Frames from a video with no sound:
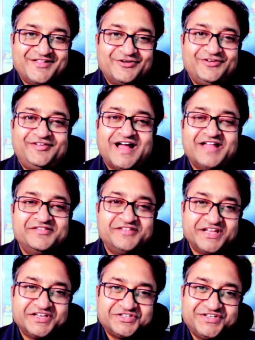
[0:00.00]
So,
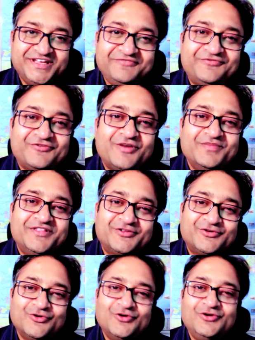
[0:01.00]
transitioning from
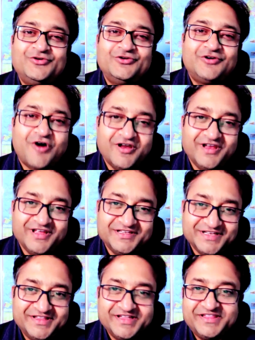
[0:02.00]
school to
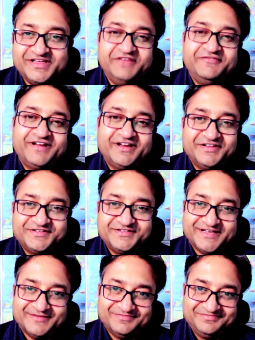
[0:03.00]
college is a significant
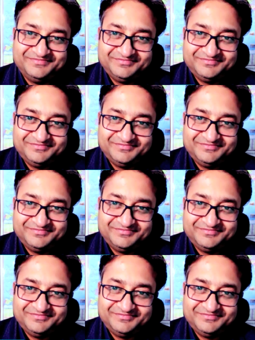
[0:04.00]
step.